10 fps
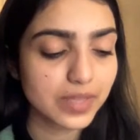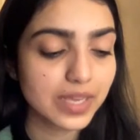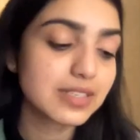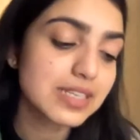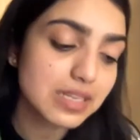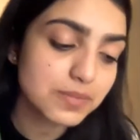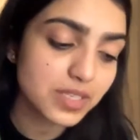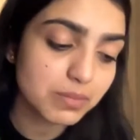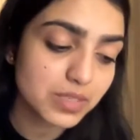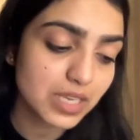I see them
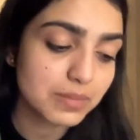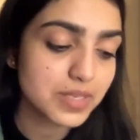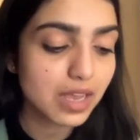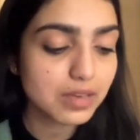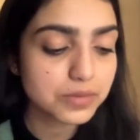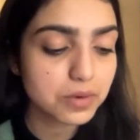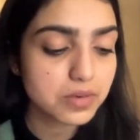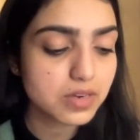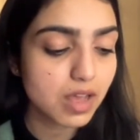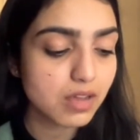sometimes
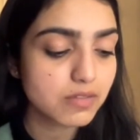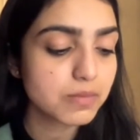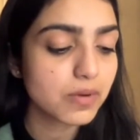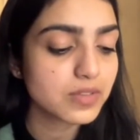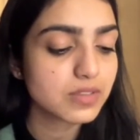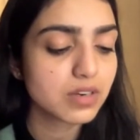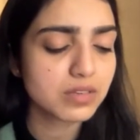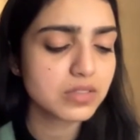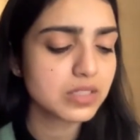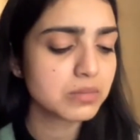half-rotted, half-born,
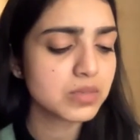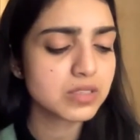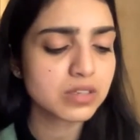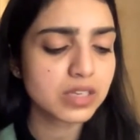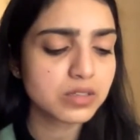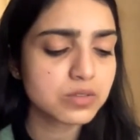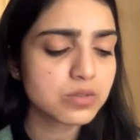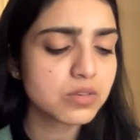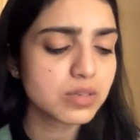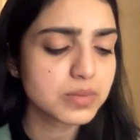surrounding a muscle like a
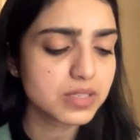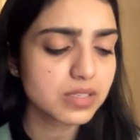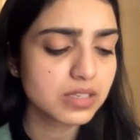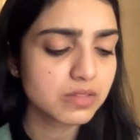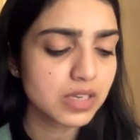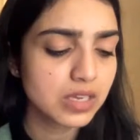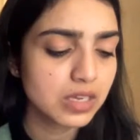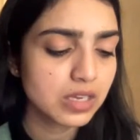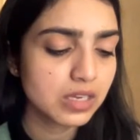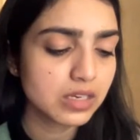rolled-up sleeve,
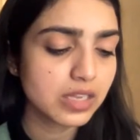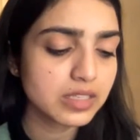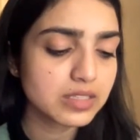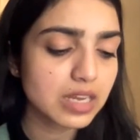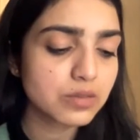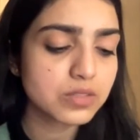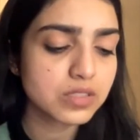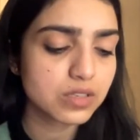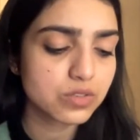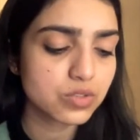lying down
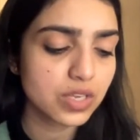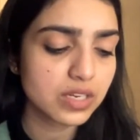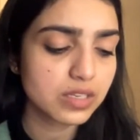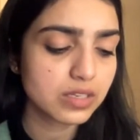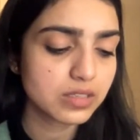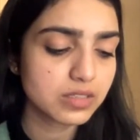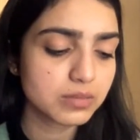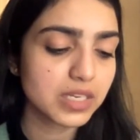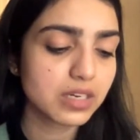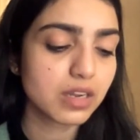in their jelly to
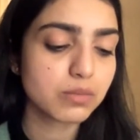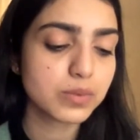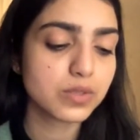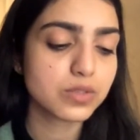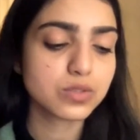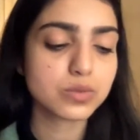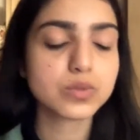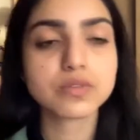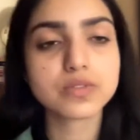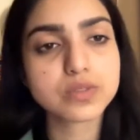make love with the
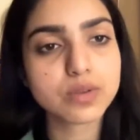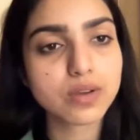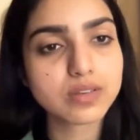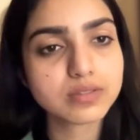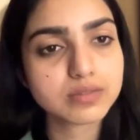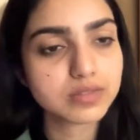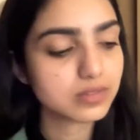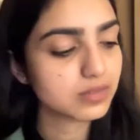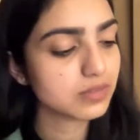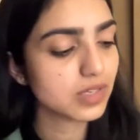tooth of a saw.
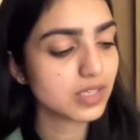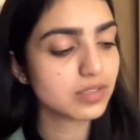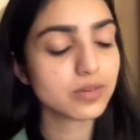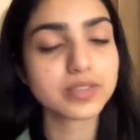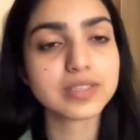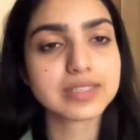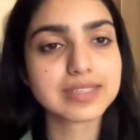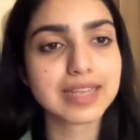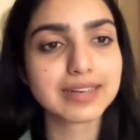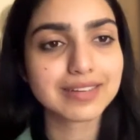I did not
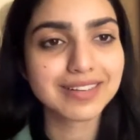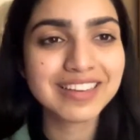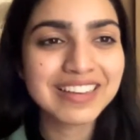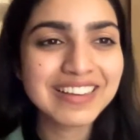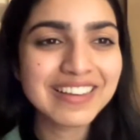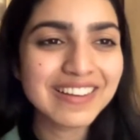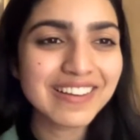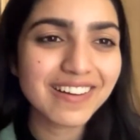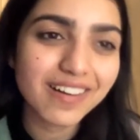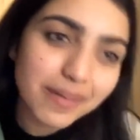understand it.
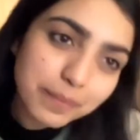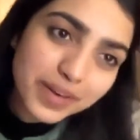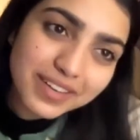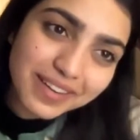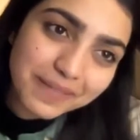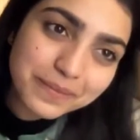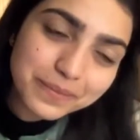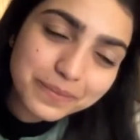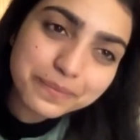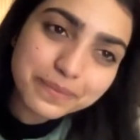But yeah.
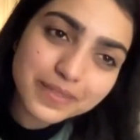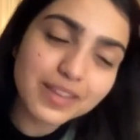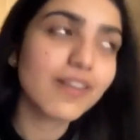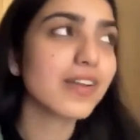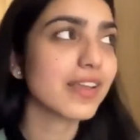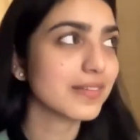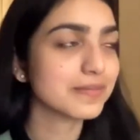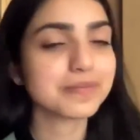Okay.